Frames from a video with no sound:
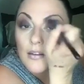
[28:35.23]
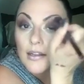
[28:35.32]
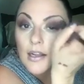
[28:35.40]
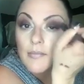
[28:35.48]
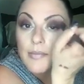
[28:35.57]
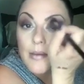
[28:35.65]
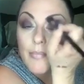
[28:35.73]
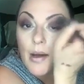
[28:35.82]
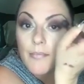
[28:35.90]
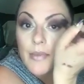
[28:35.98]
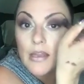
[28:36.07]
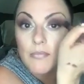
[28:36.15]
I'd be a
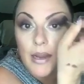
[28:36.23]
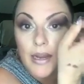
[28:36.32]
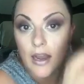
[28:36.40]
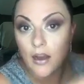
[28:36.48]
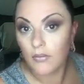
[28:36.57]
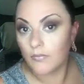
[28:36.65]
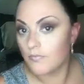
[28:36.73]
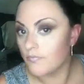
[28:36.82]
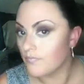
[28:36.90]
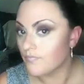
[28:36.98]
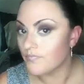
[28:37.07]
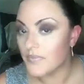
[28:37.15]
pumpkin by now.
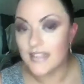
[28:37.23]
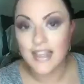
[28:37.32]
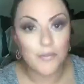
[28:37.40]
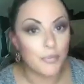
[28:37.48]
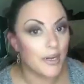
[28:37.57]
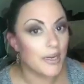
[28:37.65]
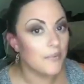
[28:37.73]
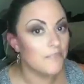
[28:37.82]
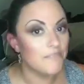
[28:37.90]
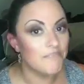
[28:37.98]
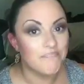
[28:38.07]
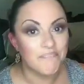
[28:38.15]
Isn't that pretty?
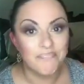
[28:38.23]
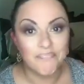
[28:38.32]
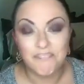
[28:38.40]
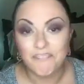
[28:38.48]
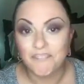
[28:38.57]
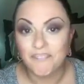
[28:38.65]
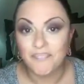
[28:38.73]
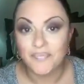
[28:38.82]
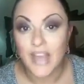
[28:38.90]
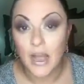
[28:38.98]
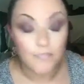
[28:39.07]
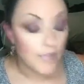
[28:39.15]
Yeah.